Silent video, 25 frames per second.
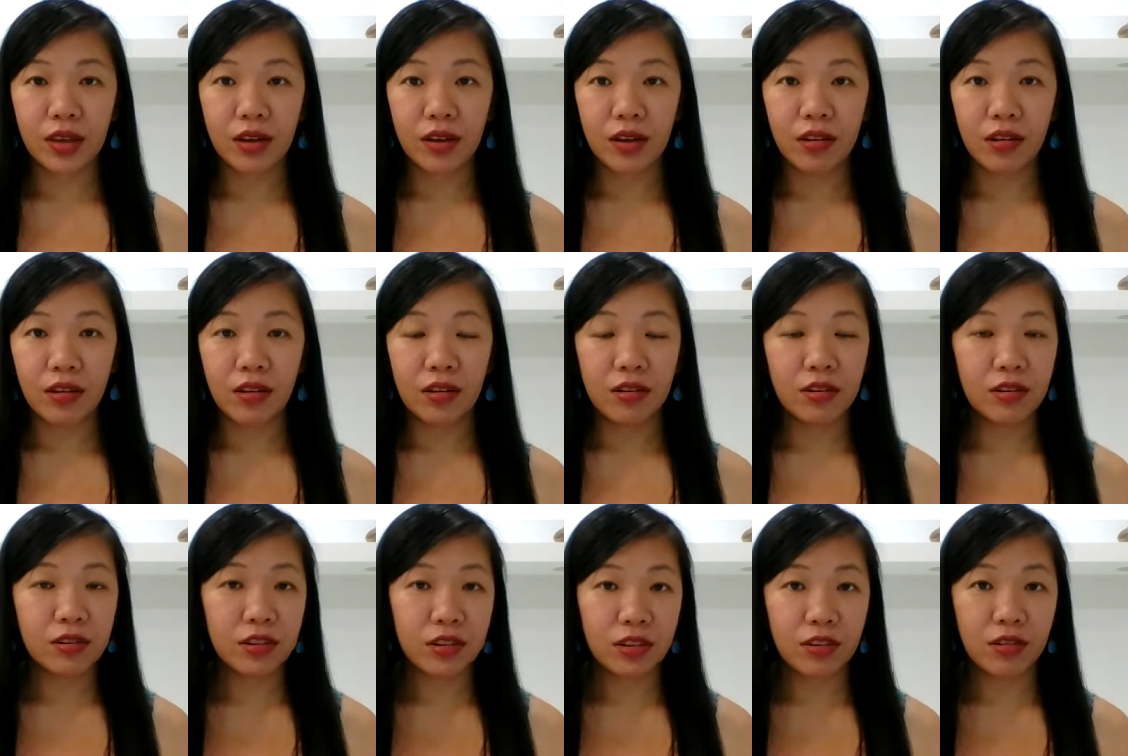
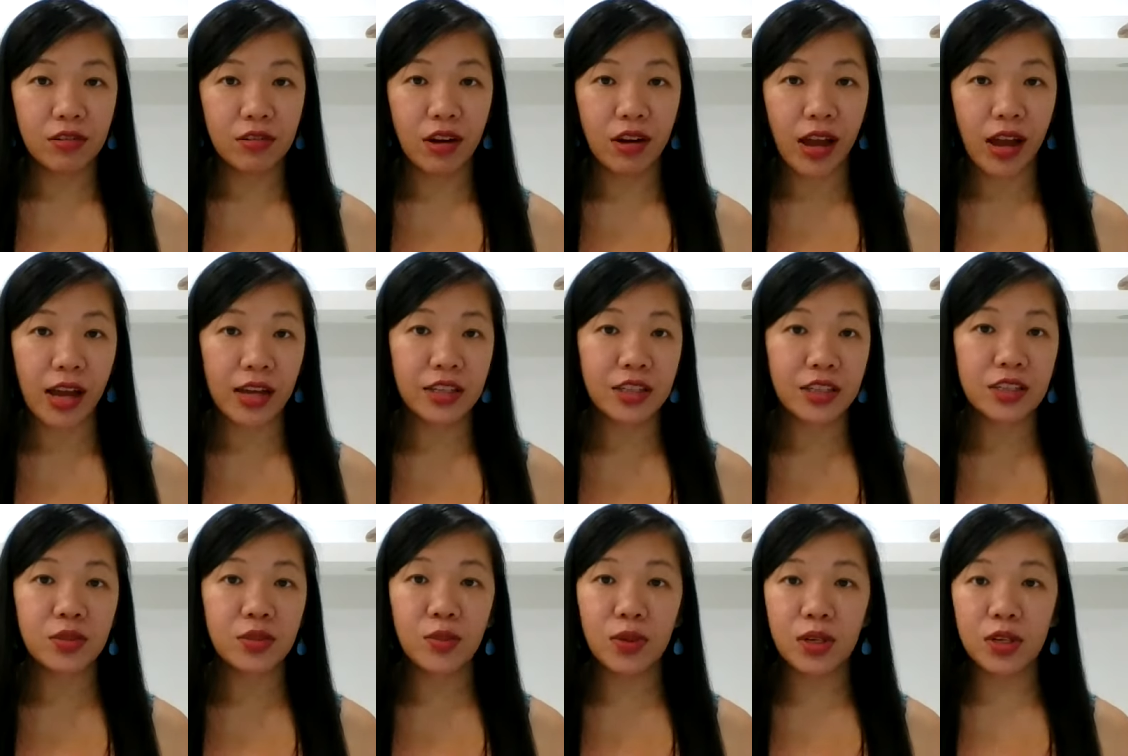Or, I
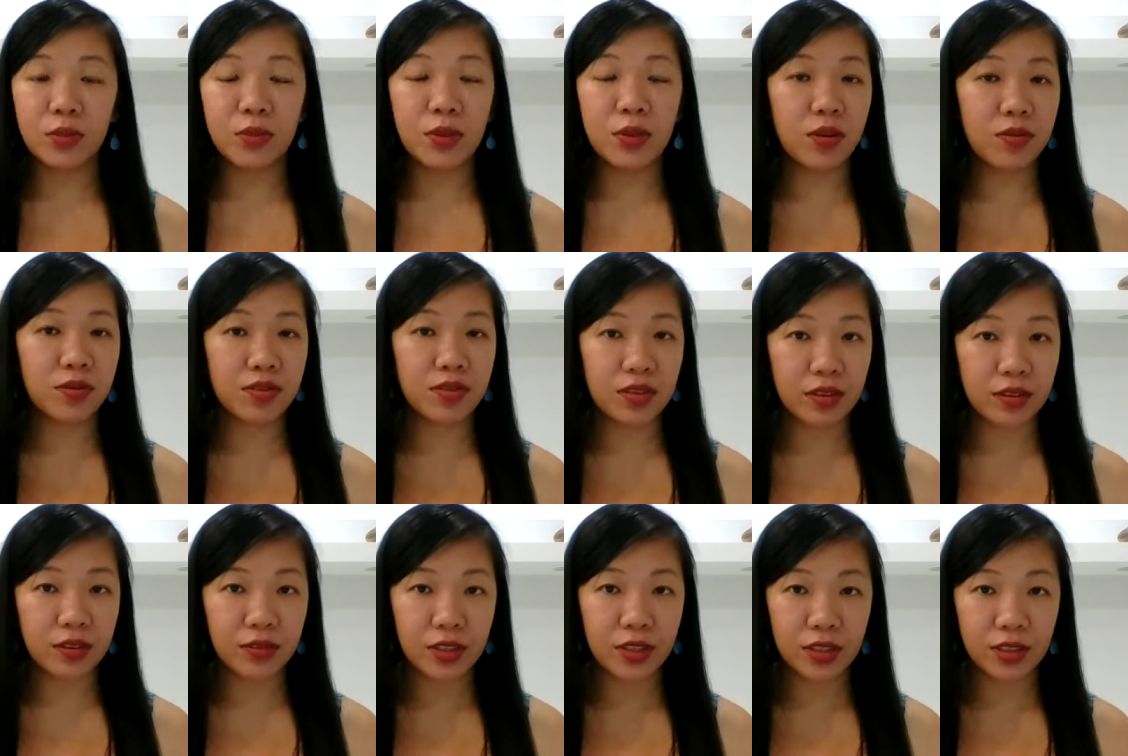just want to be of
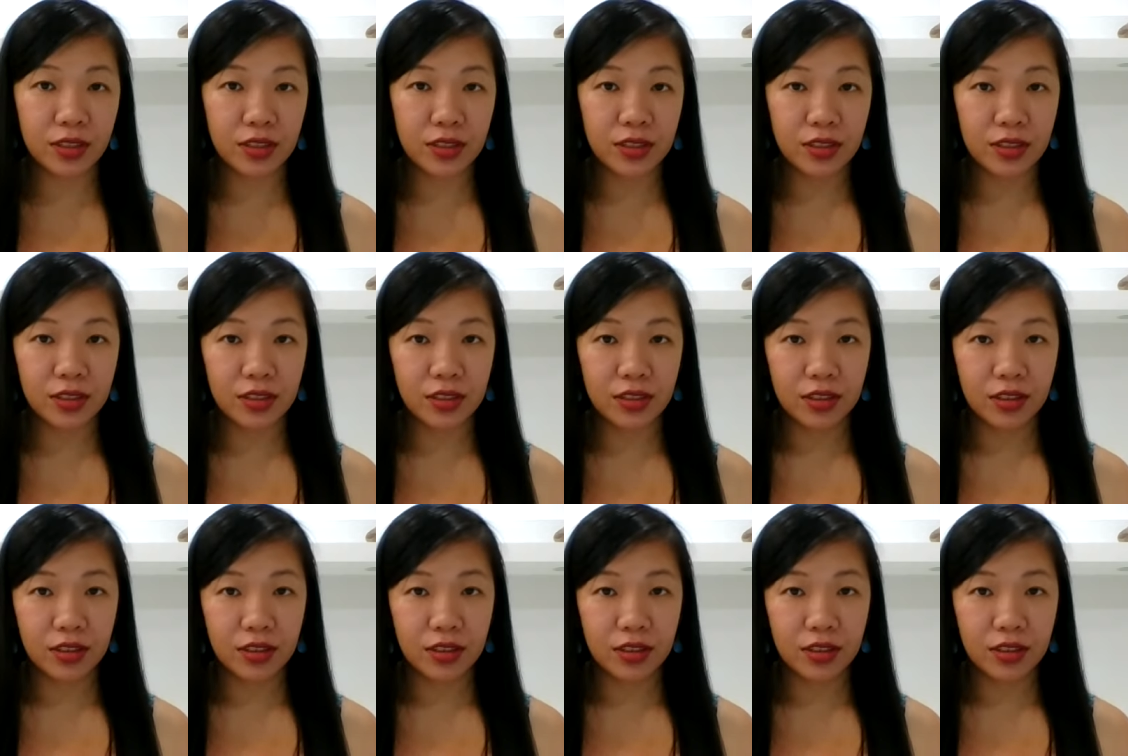service.